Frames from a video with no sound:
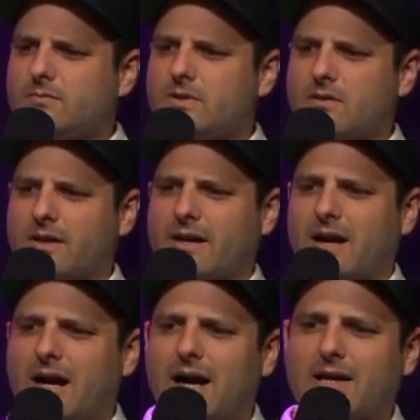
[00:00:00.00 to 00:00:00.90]
like
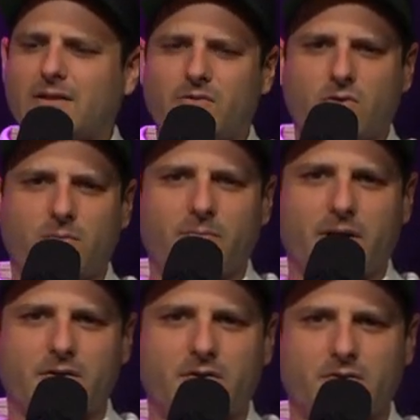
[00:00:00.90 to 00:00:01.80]
high level
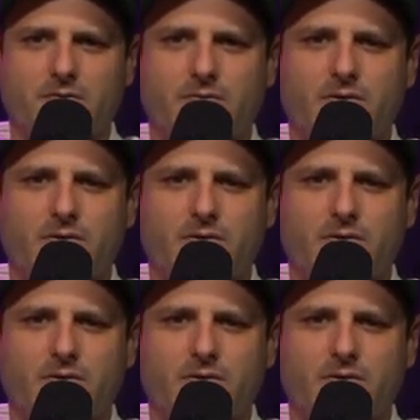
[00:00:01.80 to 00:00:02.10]
competitive